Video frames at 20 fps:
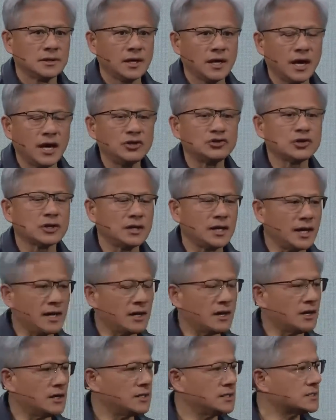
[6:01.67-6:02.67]
agent A
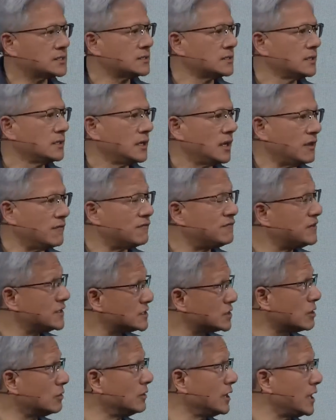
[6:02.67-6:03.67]
Is and
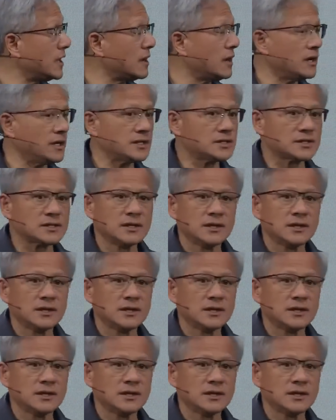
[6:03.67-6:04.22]
physical A Is,